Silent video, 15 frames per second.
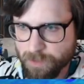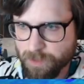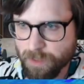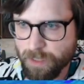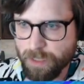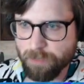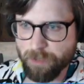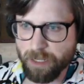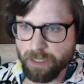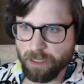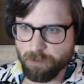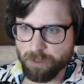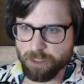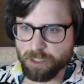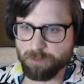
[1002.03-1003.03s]
And I get
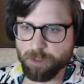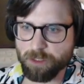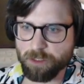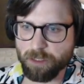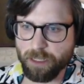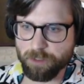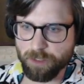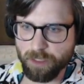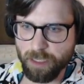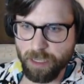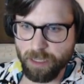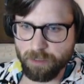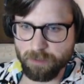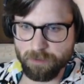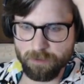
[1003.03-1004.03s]
rid of Smeargle out the gate.